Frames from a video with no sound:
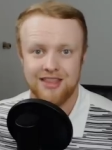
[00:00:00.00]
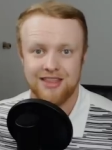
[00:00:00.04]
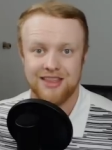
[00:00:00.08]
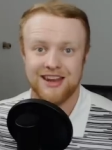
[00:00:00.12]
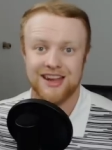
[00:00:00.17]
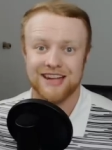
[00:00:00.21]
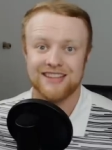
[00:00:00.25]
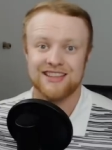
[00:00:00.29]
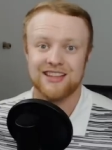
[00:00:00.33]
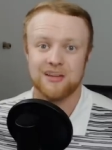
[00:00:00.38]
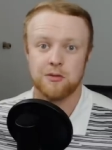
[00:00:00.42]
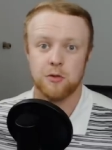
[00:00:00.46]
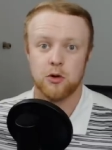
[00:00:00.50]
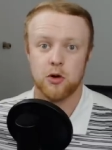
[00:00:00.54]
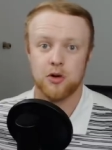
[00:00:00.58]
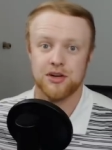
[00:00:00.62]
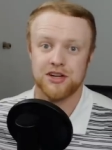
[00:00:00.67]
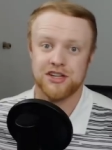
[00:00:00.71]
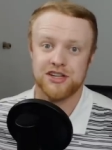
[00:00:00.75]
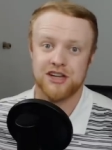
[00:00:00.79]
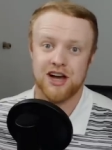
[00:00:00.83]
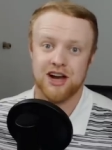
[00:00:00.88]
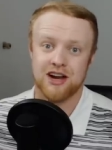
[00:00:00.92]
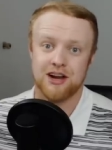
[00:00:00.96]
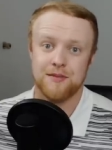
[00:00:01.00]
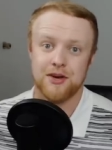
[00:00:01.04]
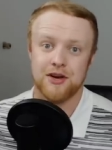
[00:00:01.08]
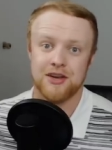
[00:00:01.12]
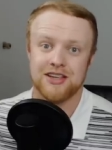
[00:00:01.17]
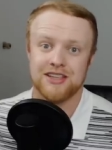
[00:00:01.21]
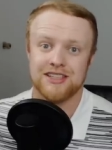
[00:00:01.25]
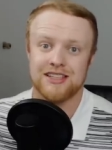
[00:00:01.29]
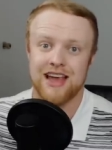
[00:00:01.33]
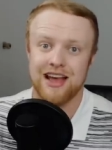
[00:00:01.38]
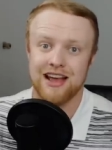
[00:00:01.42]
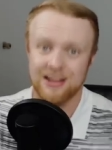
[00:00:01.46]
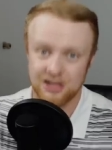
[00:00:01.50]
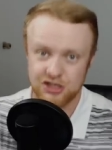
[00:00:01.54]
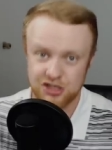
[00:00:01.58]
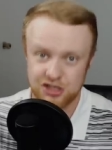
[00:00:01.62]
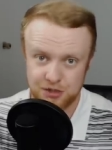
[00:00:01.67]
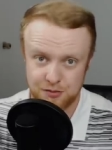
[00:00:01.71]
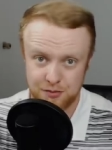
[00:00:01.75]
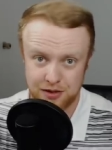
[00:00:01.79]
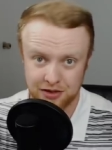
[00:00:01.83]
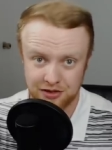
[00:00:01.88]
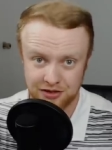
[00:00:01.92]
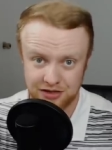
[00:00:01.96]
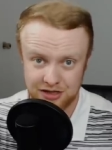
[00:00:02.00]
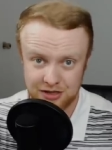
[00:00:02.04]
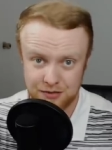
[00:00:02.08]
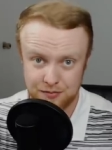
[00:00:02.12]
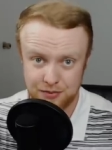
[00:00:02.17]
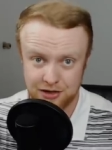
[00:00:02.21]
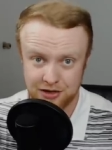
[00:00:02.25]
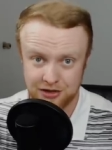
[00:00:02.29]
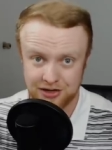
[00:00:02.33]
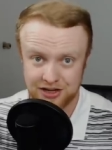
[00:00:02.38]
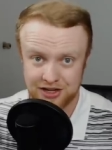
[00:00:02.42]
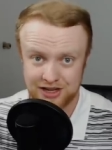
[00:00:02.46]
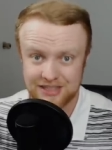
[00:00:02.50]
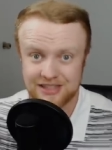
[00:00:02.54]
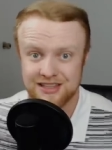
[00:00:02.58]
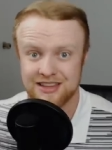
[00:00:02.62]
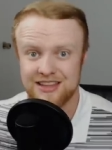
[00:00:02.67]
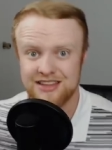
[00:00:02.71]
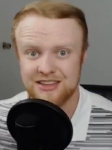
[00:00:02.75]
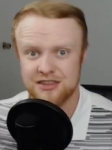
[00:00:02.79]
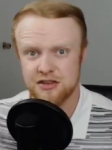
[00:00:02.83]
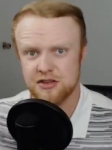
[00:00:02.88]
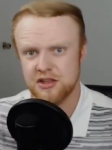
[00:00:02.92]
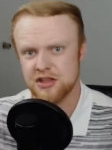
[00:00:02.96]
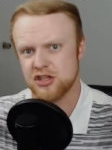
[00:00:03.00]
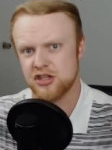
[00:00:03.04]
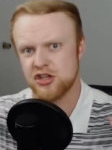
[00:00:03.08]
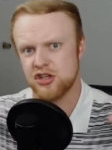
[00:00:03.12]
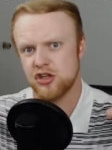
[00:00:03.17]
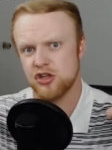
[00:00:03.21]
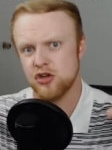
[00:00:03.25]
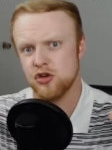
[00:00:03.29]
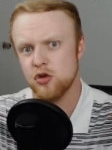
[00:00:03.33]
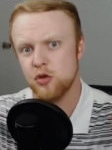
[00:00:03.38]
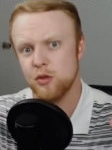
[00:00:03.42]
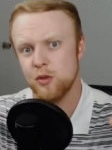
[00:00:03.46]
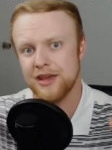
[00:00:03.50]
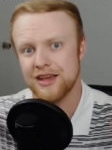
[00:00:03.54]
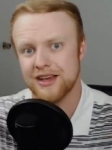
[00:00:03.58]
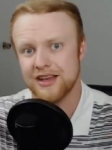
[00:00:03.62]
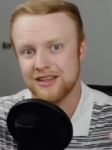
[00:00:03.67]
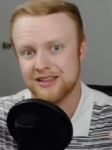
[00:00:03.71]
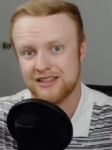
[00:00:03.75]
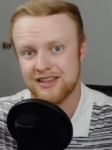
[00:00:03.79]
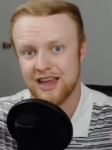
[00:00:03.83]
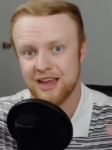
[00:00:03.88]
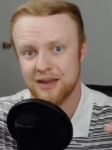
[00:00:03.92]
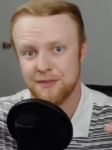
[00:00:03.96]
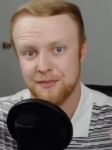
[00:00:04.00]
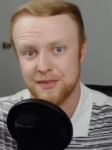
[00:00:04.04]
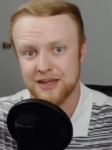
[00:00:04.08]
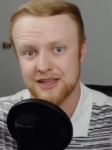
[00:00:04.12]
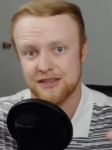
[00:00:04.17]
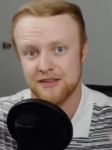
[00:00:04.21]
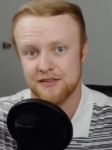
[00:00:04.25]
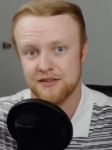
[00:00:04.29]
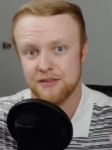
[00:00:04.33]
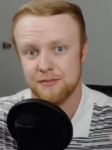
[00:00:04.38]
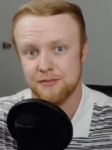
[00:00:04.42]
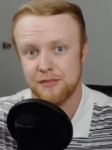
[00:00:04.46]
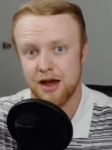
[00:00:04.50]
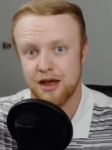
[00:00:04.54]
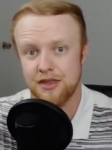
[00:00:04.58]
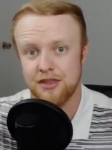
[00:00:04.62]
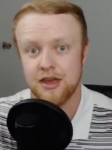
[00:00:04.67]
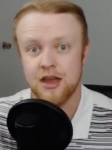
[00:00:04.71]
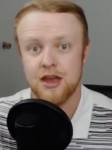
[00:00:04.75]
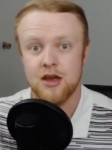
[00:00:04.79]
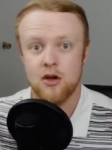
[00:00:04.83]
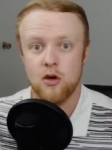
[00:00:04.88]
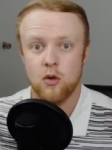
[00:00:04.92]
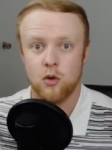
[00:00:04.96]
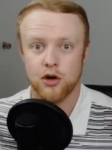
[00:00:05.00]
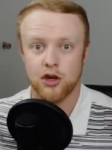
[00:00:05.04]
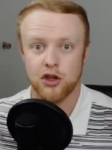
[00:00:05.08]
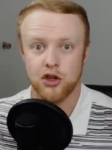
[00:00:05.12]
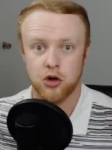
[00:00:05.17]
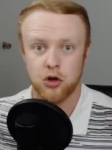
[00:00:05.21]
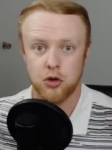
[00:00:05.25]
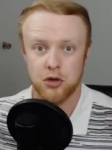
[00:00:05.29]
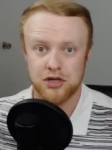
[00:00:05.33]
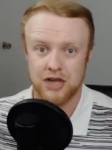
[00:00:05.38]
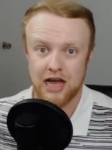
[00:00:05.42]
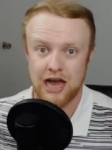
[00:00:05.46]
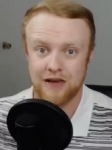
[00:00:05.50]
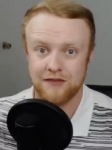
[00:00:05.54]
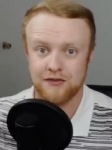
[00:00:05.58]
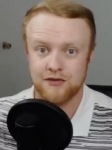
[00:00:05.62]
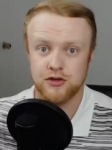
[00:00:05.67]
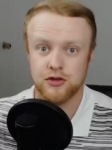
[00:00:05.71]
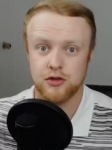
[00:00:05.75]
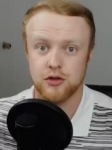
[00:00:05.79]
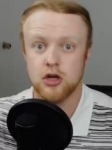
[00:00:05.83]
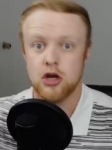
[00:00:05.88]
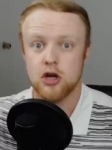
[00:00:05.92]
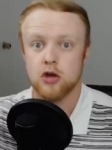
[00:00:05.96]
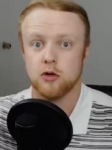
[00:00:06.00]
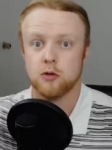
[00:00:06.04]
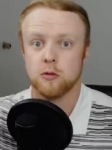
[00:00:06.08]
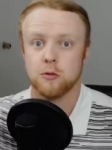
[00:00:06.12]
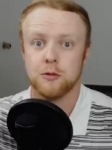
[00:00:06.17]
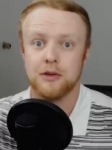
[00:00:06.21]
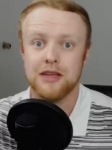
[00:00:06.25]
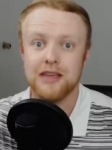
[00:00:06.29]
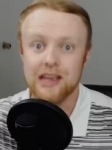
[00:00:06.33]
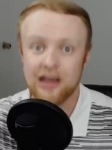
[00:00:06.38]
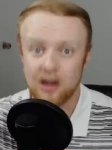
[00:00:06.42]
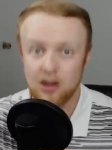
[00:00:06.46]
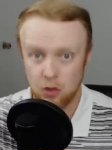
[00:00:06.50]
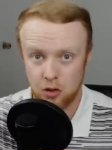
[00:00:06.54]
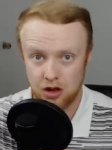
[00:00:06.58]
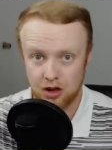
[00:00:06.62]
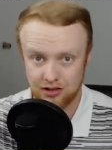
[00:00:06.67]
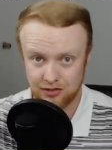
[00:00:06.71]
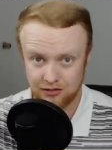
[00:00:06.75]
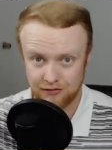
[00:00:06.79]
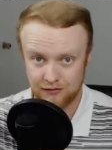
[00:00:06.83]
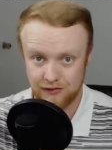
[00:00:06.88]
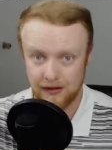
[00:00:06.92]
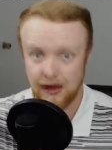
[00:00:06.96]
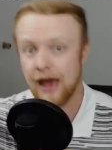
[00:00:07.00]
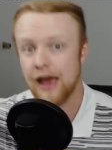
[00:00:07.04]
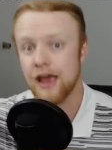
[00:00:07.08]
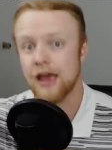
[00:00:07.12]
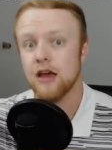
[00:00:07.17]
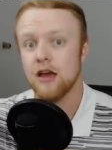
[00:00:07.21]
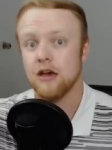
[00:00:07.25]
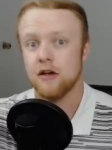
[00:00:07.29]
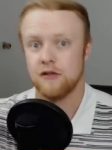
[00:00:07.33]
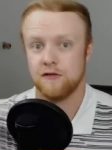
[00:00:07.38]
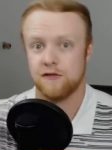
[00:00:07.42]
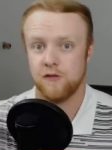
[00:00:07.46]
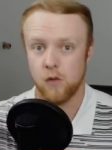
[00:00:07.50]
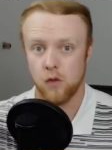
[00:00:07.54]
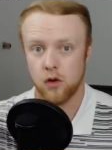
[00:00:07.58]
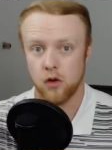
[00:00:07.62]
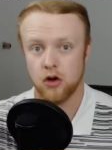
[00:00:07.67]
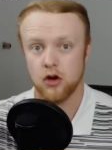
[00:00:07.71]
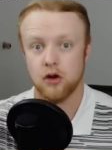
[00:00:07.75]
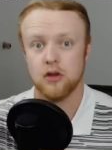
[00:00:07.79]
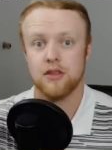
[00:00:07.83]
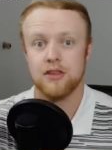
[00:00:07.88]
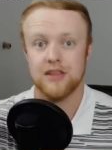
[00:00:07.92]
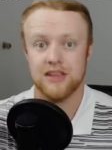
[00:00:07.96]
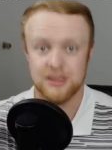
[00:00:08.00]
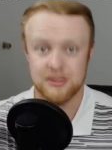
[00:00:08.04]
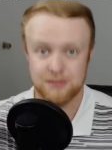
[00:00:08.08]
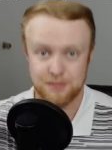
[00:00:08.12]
The next thing we're going to talk about is eligibility periods. And these are the two week segments of the month where you're going to have to re qualify for these